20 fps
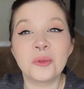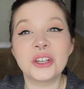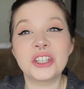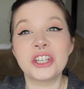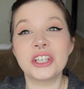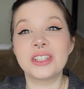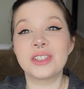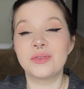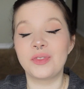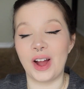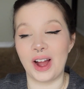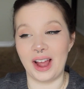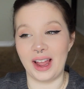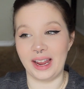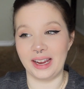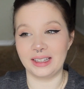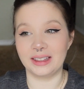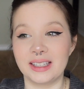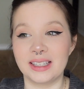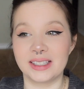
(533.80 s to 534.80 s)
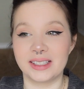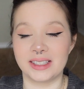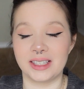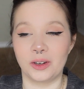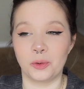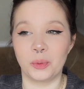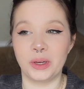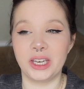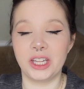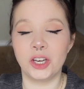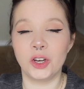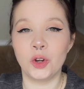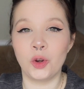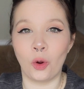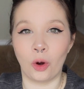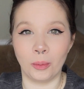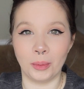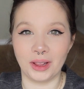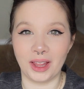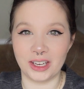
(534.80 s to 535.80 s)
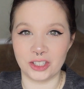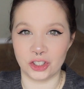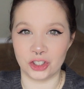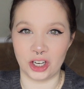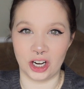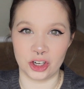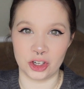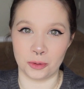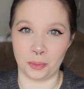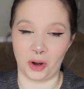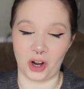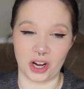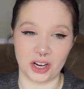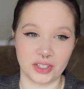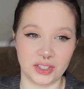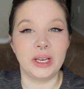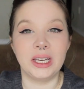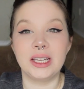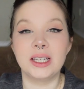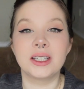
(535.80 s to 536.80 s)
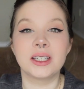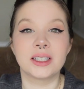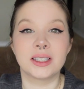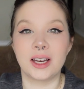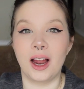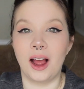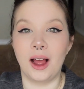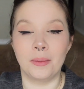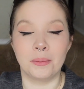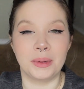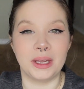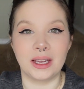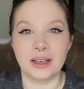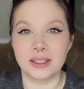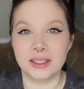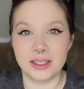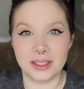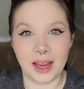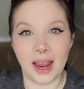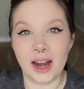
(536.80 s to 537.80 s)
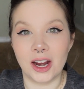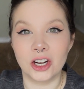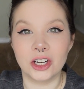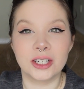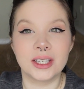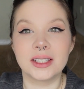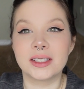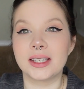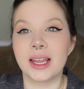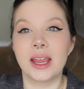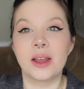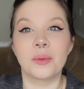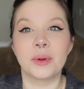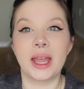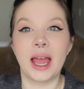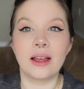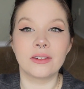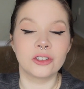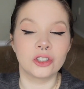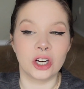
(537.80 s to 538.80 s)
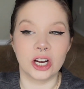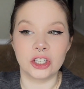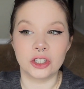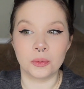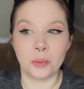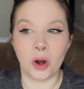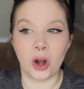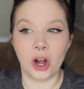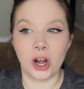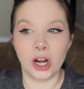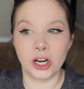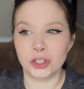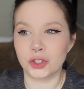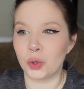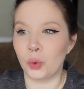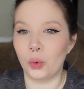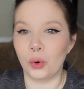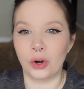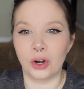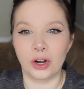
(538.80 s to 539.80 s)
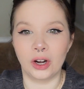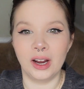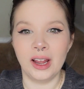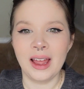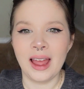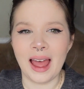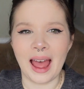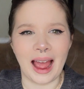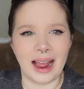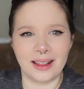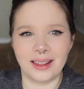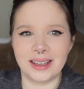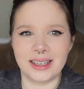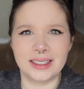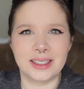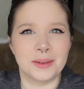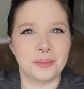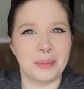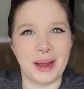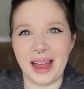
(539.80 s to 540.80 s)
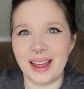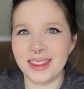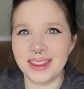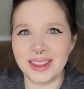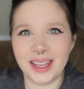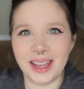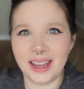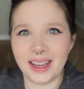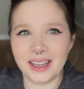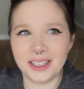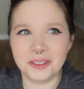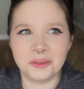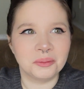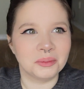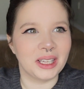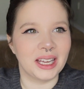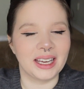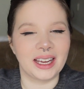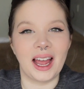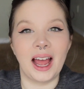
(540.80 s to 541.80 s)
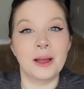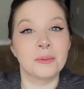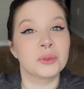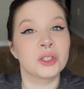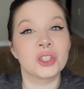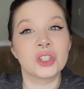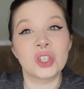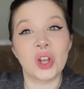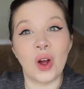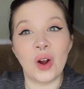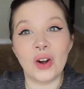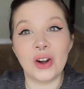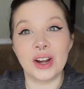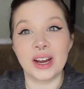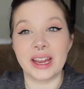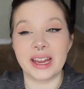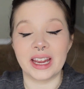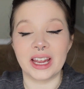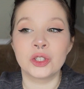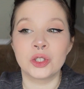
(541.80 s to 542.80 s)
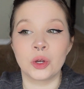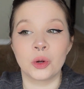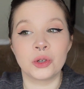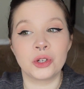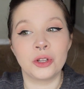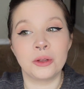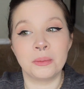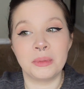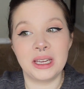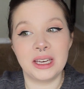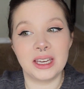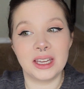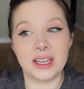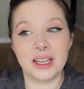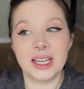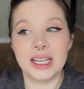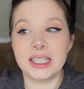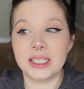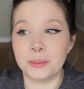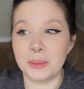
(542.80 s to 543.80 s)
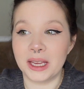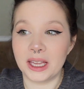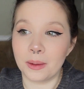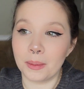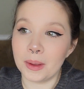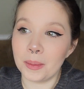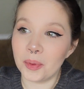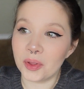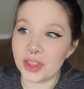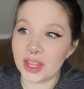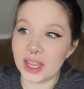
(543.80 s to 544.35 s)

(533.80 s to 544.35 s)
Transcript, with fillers: which is fine. Listen, we need to normalize stretch marks. We need to stop being scared to say we have stretch marks or act like it's a bad thing. Like, I'm sorry. Social media is making people